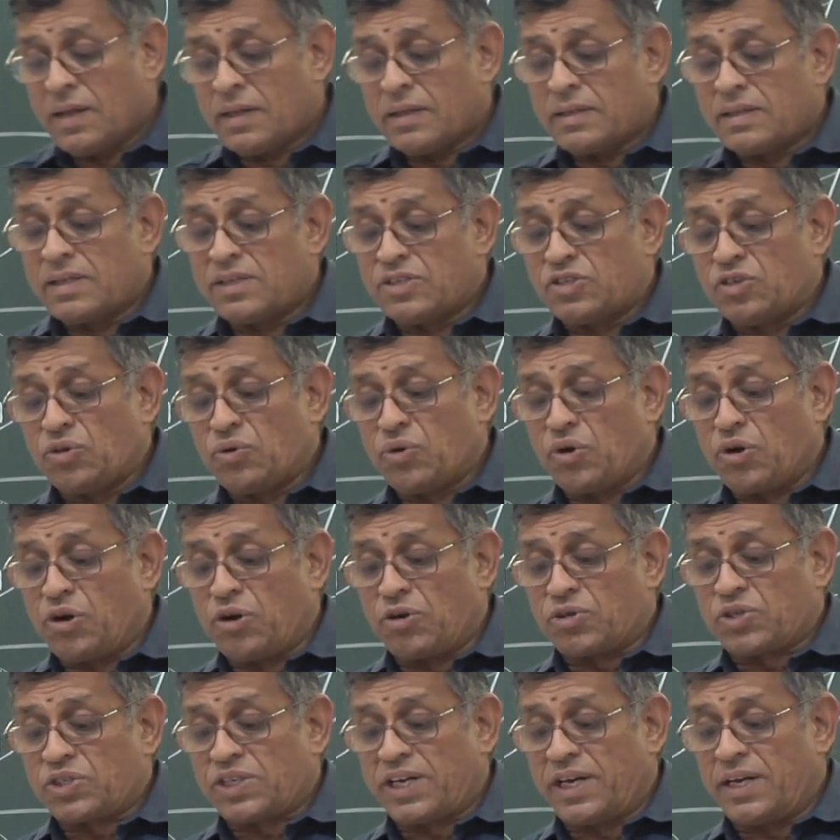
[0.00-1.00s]
This
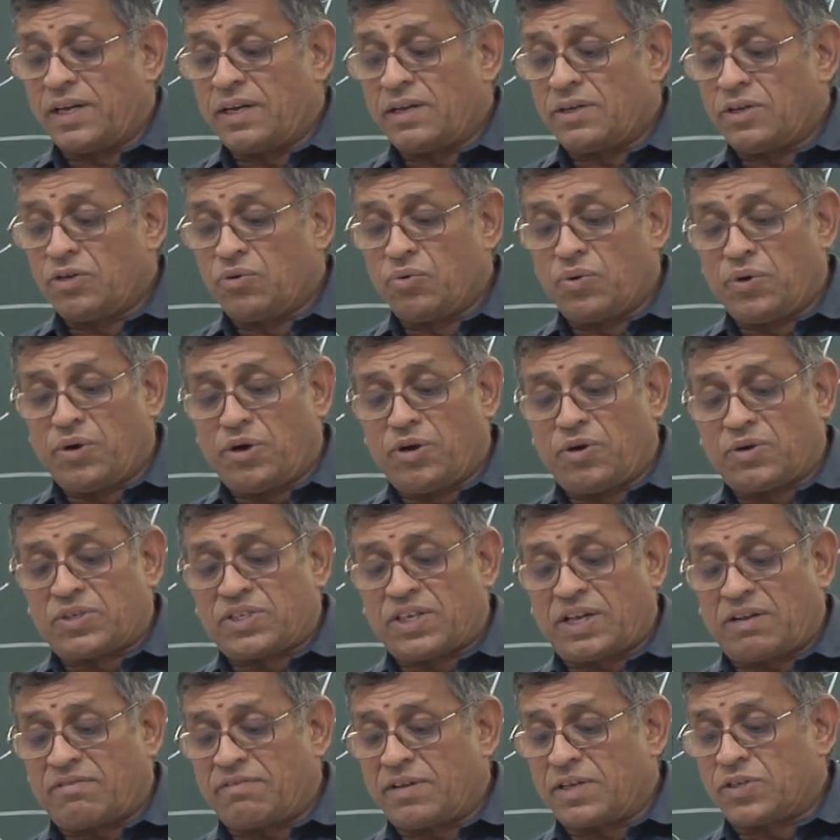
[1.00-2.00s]
UNIDO study. UNIDO
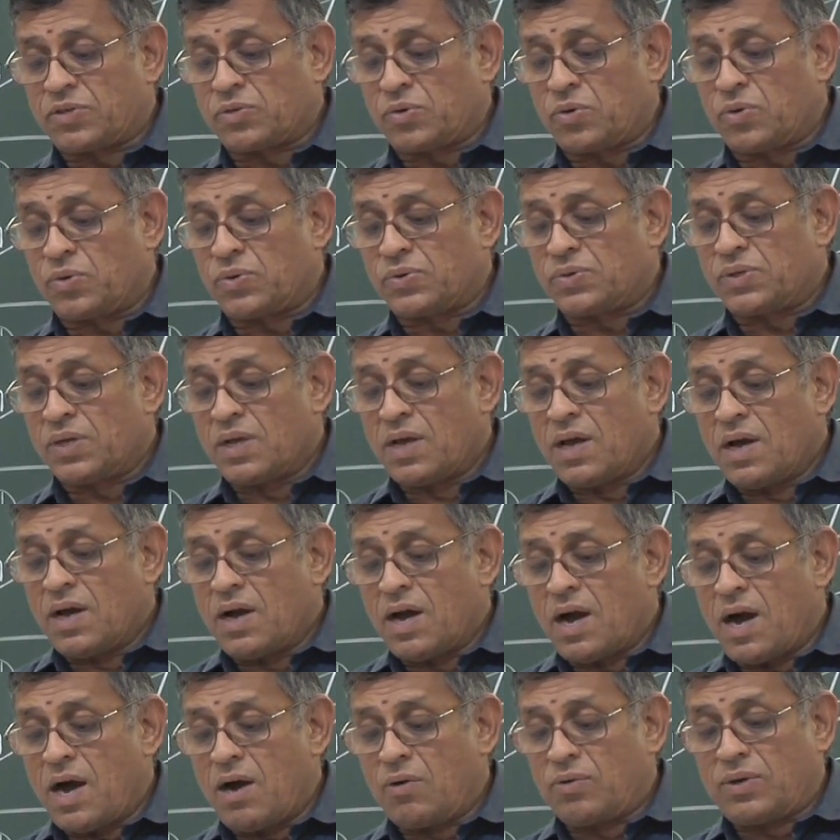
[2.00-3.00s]
survey shows
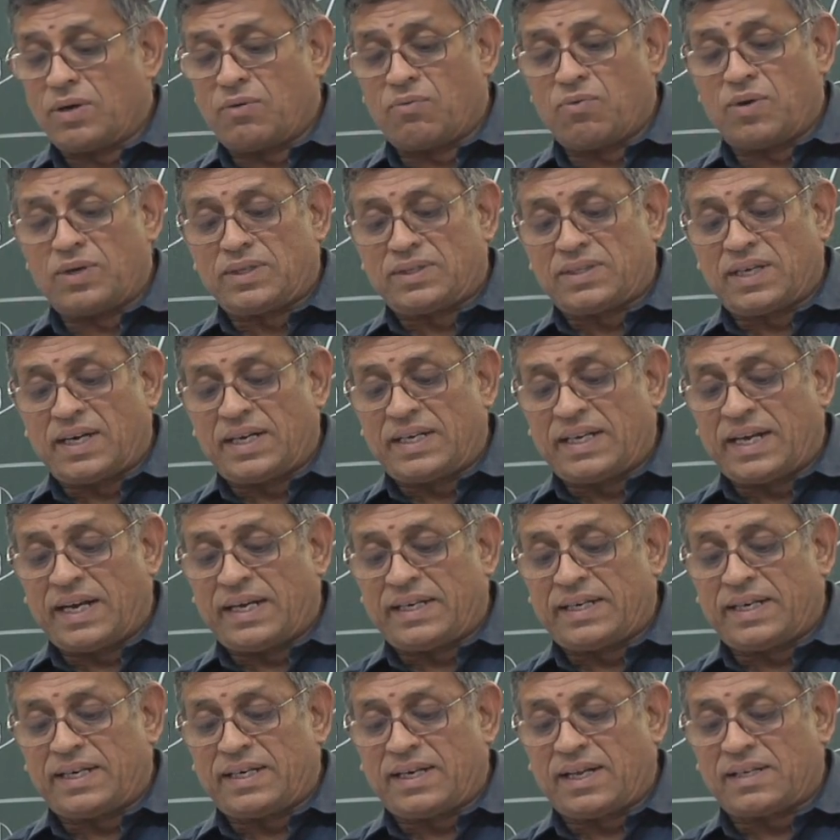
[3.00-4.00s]
out of
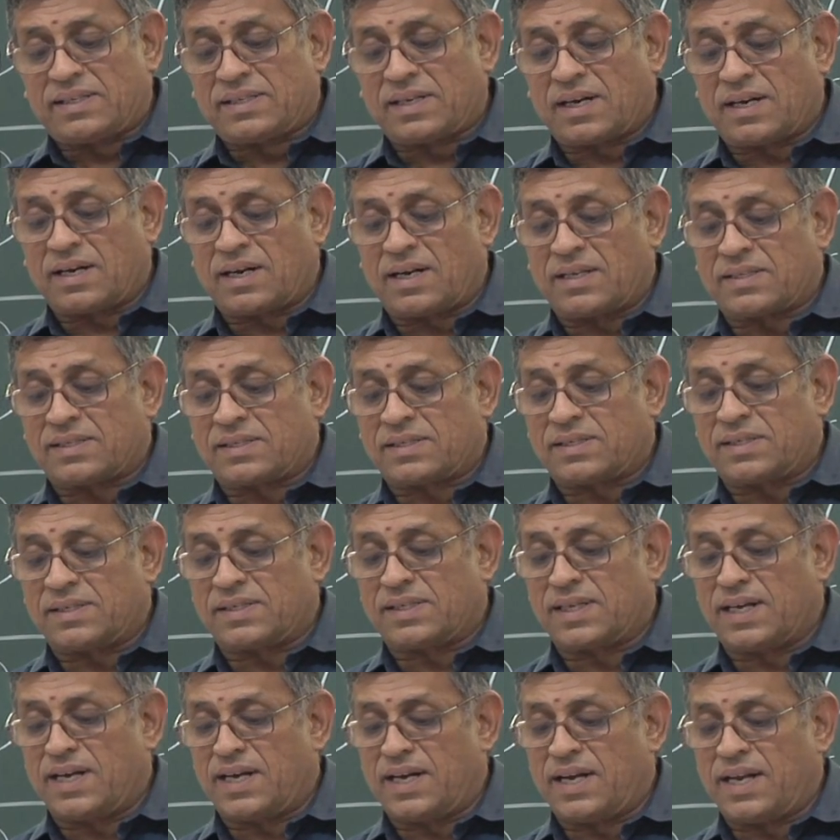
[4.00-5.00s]
138 industrial
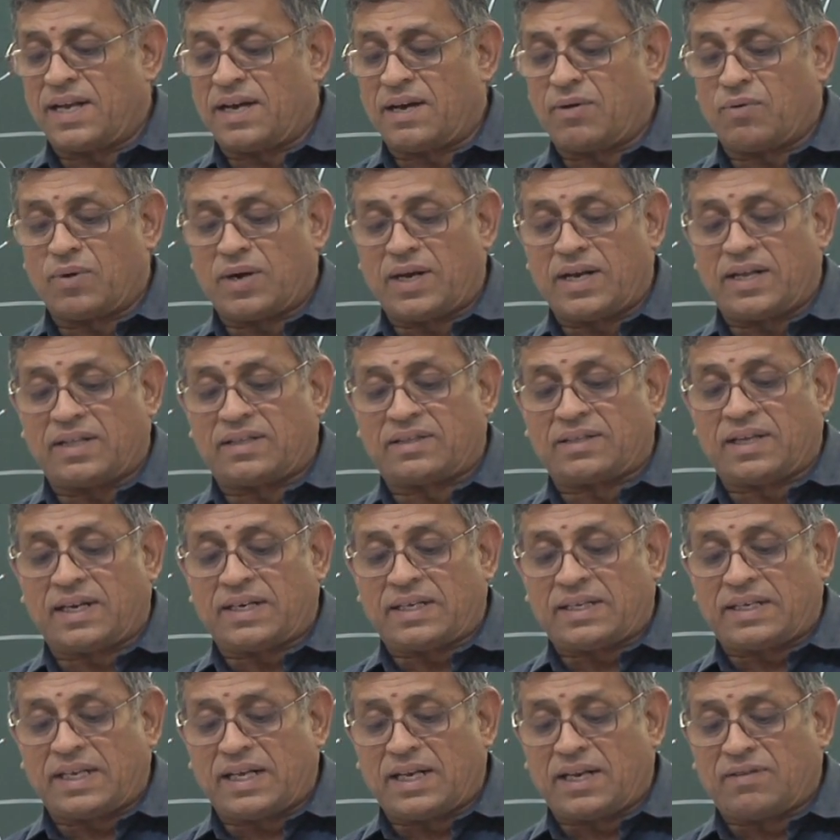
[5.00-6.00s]
clusters in India, only
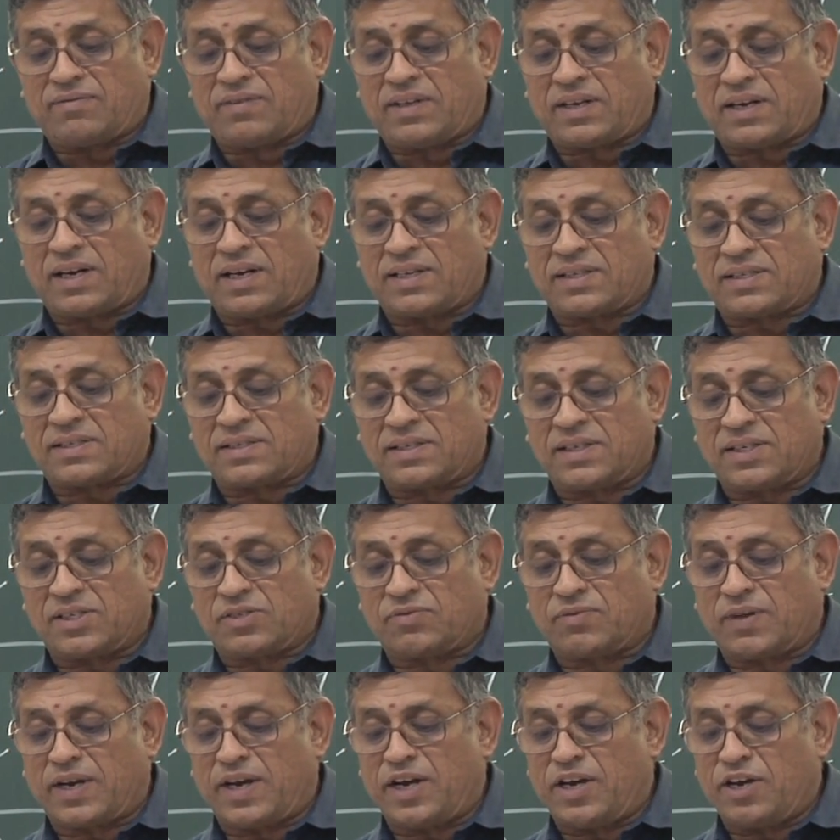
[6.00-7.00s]
13 of the
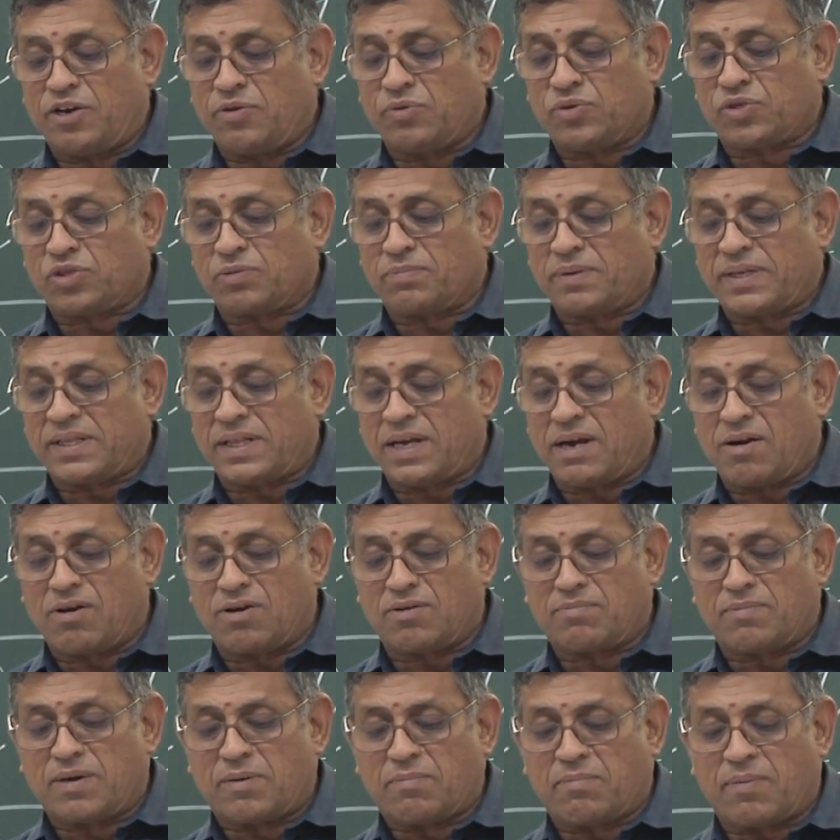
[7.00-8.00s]
clusters were induced by the
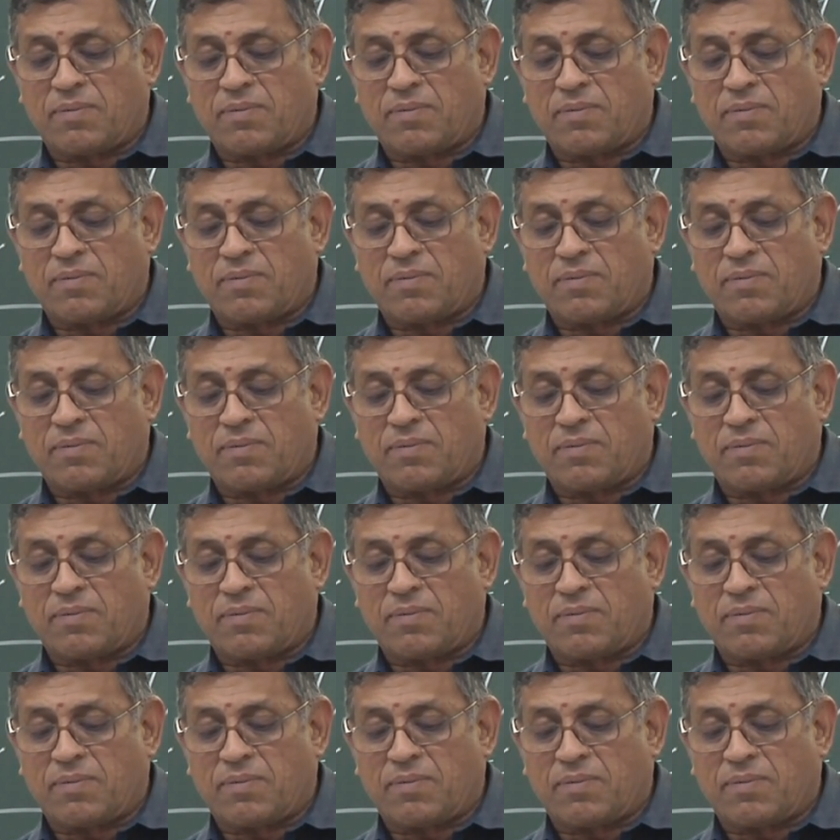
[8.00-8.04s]
government